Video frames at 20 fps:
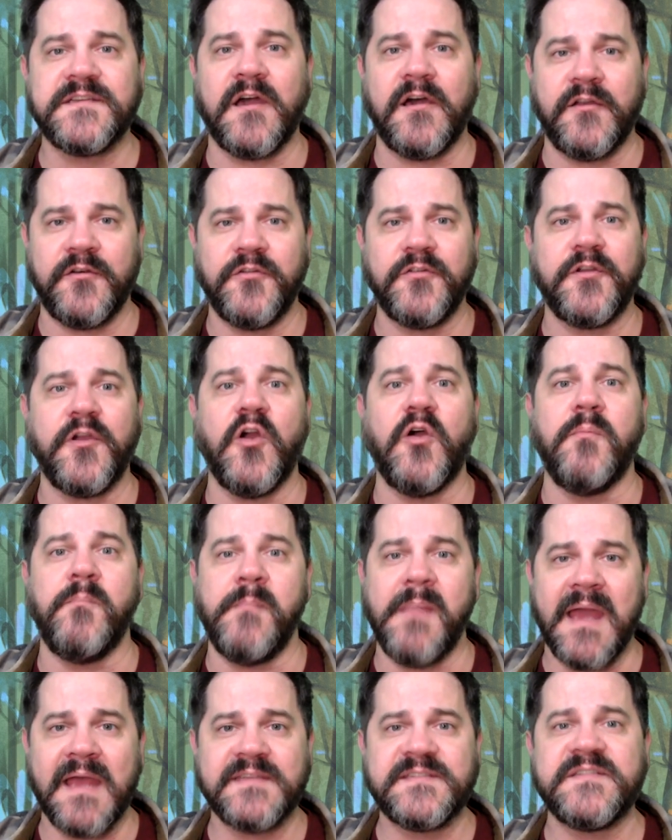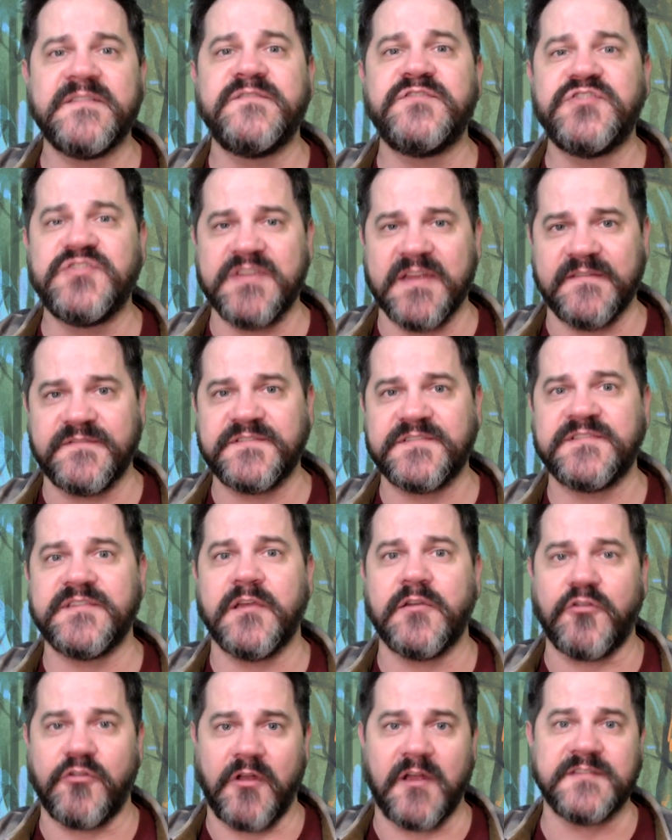undergo massive shifts
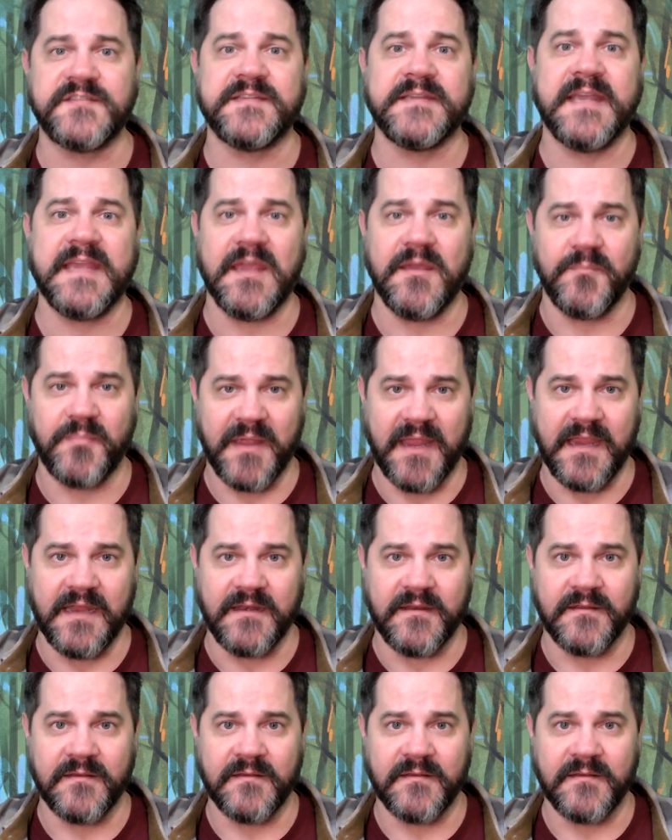across the campaign.